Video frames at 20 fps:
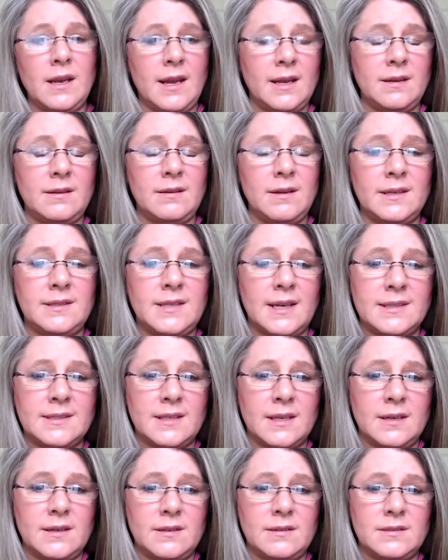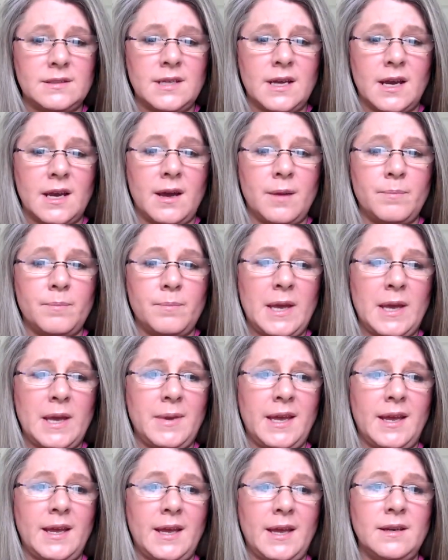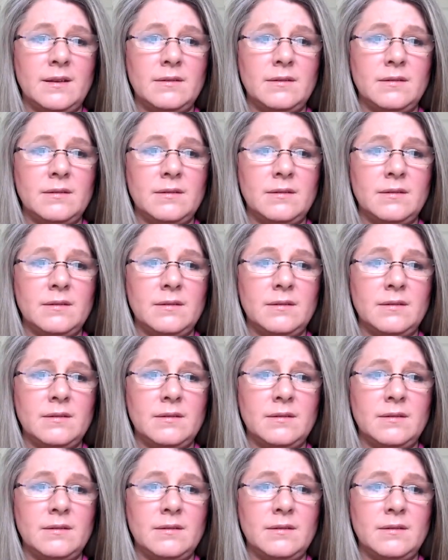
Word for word: it, it doesn't uh, maybe